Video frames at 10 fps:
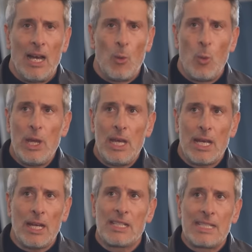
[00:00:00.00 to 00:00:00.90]
we
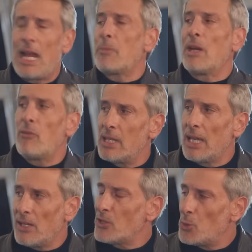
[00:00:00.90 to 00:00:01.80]
kind of stopped
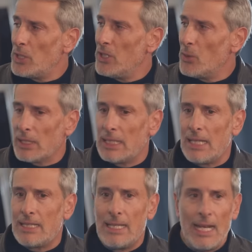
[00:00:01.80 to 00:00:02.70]
everything else we do on the
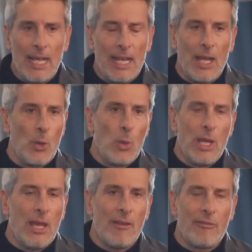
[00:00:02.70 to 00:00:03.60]
day to day and
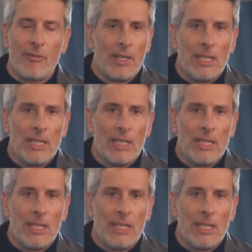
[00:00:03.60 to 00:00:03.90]
we have